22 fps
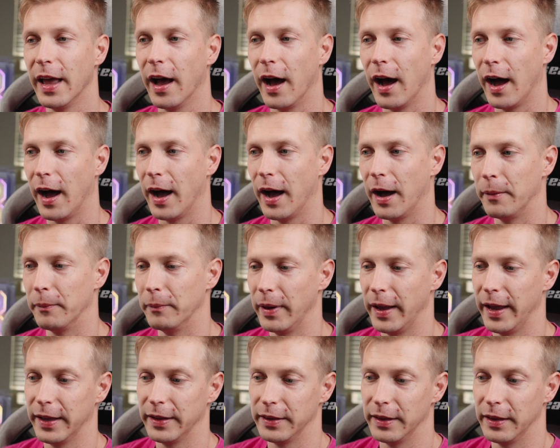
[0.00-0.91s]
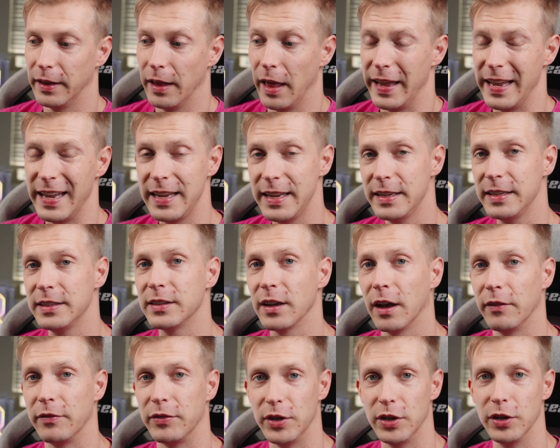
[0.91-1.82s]
and ease
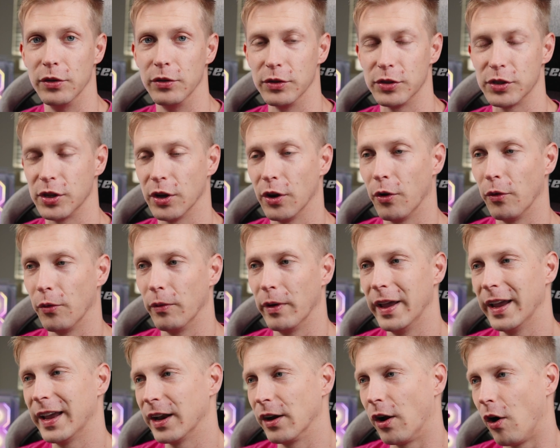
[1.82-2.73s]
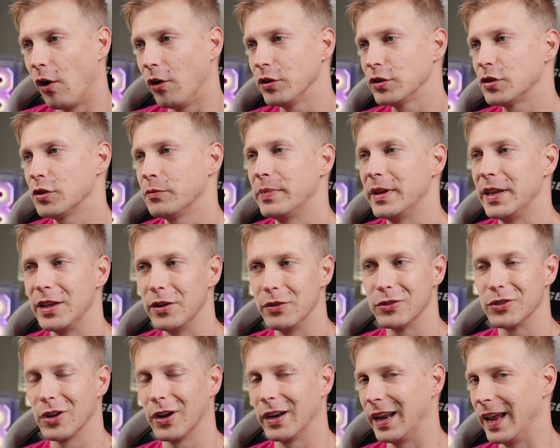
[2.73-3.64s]
of use. So it can also be
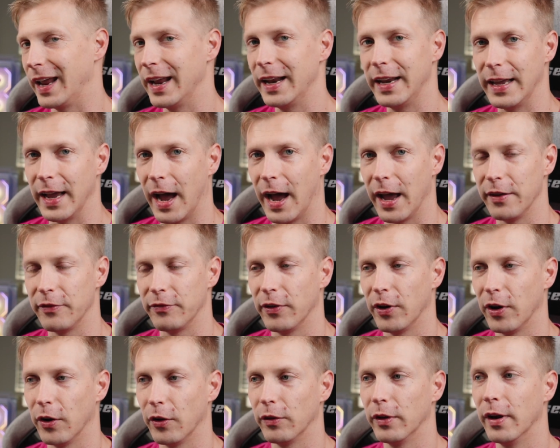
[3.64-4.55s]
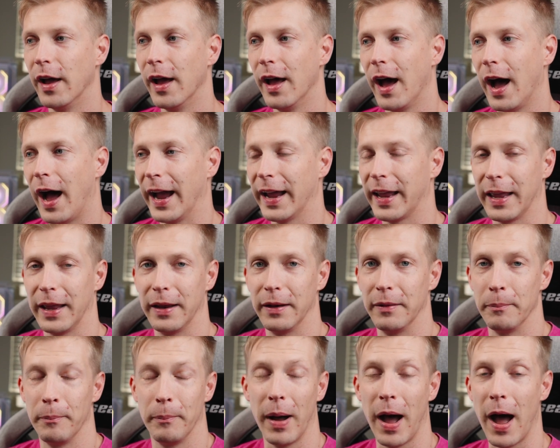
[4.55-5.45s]
used on any iPhone. I
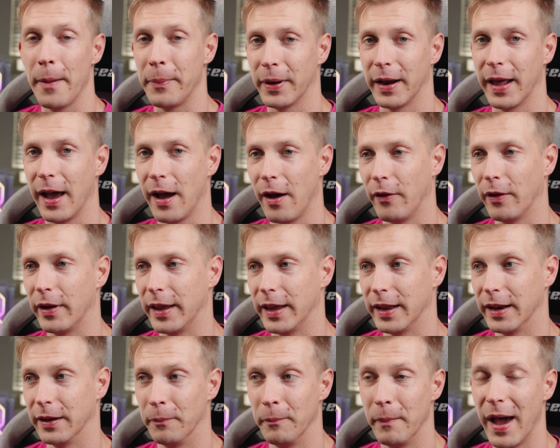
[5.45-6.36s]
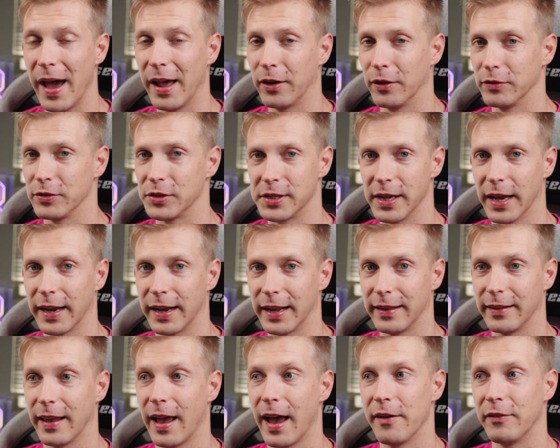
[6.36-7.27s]
can pop it out in a matter of
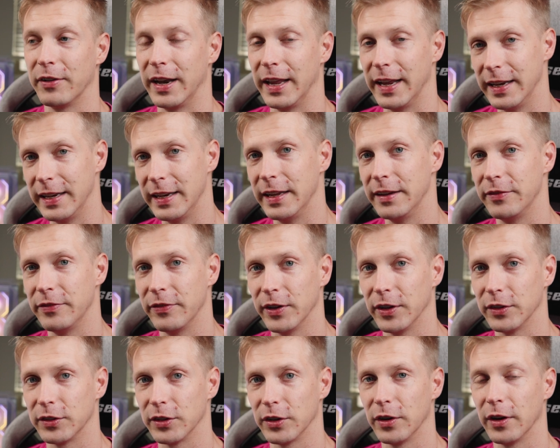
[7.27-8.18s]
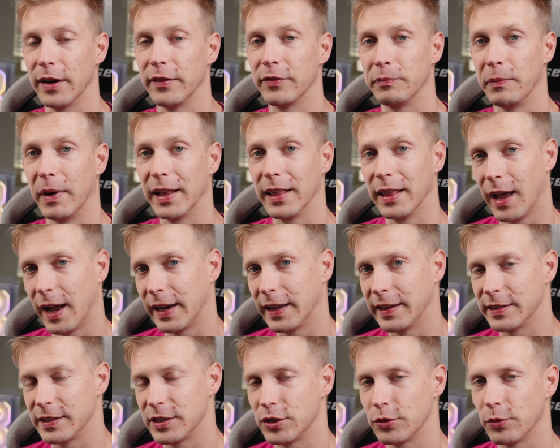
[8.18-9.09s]
seconds, have an ND filter if my
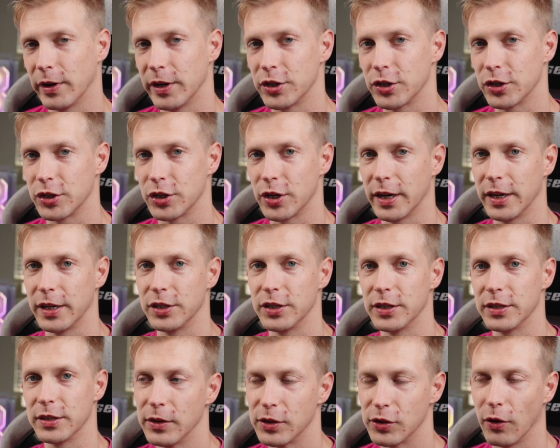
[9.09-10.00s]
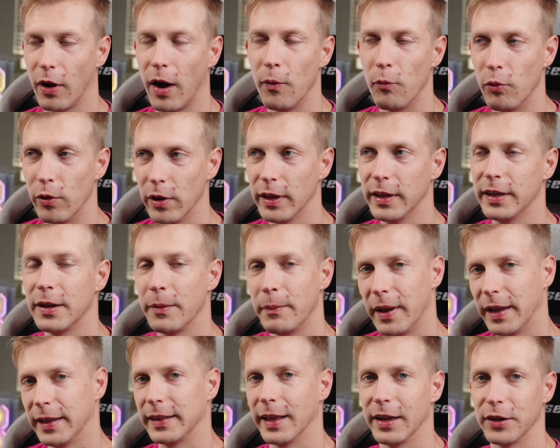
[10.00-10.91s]
lighting situation changes. So I'm willing to
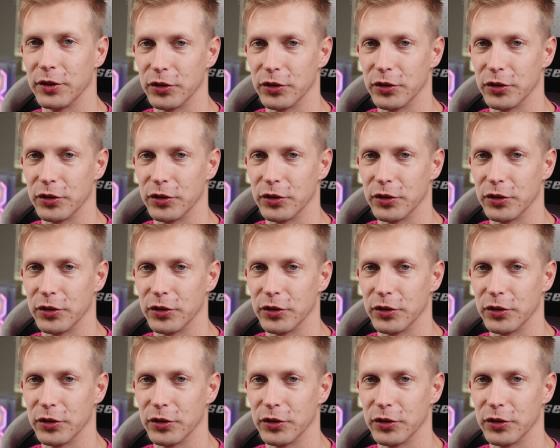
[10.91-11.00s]
make that